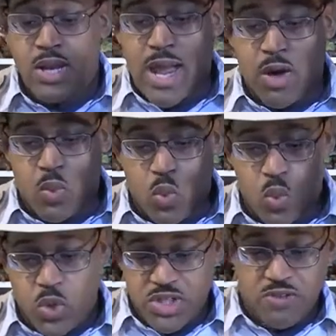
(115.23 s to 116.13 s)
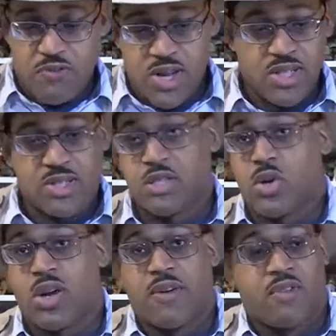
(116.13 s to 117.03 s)
Now, where does it fit in the
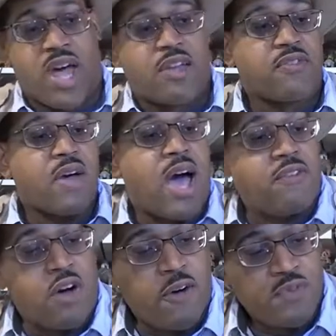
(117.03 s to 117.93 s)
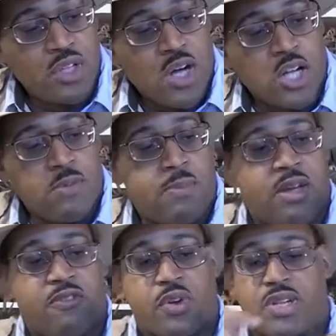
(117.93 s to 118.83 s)
story of life? I've often talked about
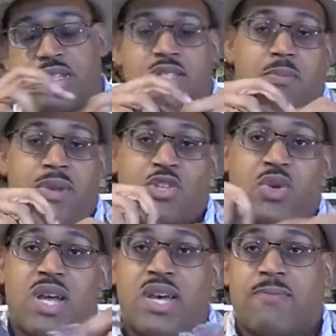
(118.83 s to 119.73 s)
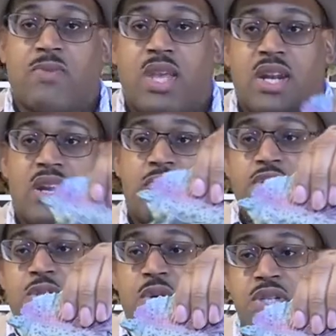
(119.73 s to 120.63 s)
my friends, the Dimetrodon and
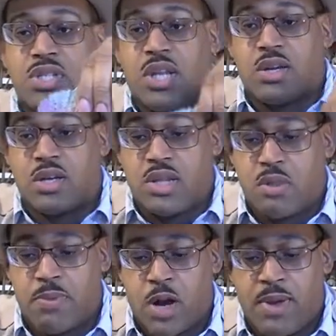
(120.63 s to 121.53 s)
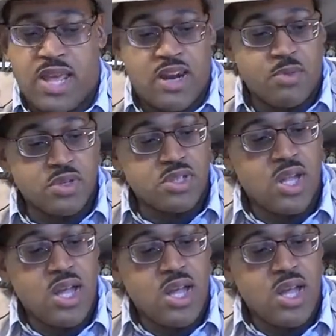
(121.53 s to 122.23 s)
Edaphosaurus, the, these Permian animals,